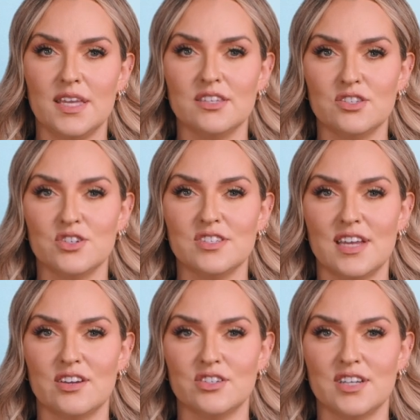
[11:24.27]
Eastern
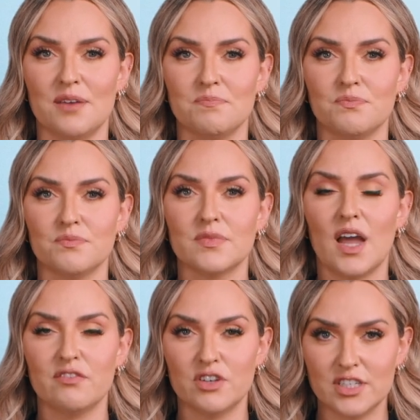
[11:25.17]
Standard Time.
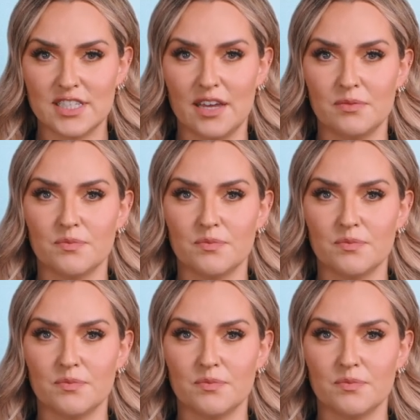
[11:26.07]
Have a good day.